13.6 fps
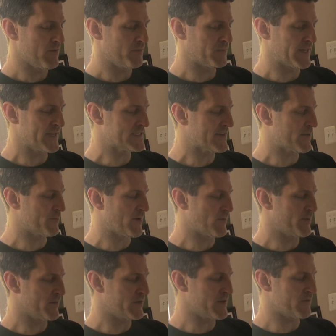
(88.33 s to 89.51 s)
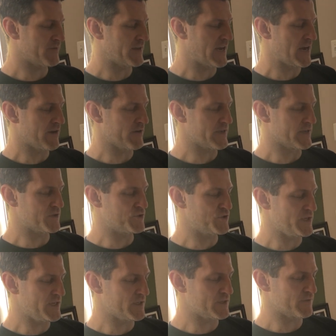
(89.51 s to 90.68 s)
Plants have the probability of carrying
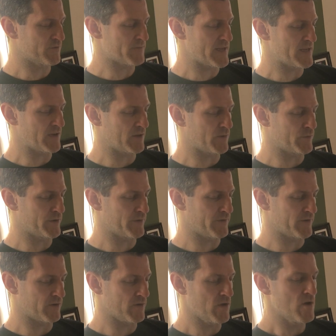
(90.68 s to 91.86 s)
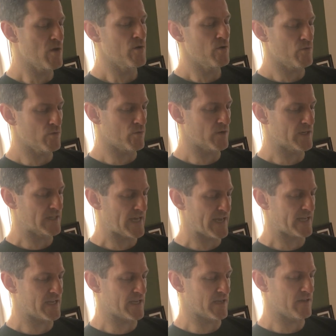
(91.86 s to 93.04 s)
genes for making chlorophyll or
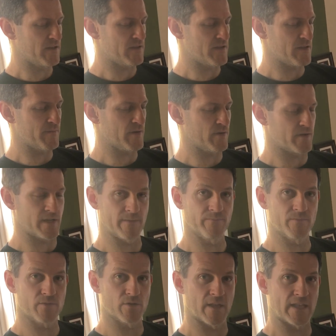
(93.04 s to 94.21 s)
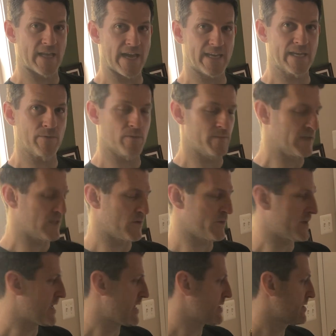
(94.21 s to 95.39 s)
lacking the ability. So the lacking would be a
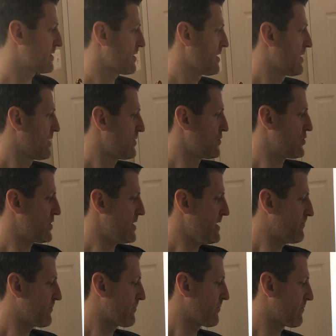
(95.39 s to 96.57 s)
lowercase g.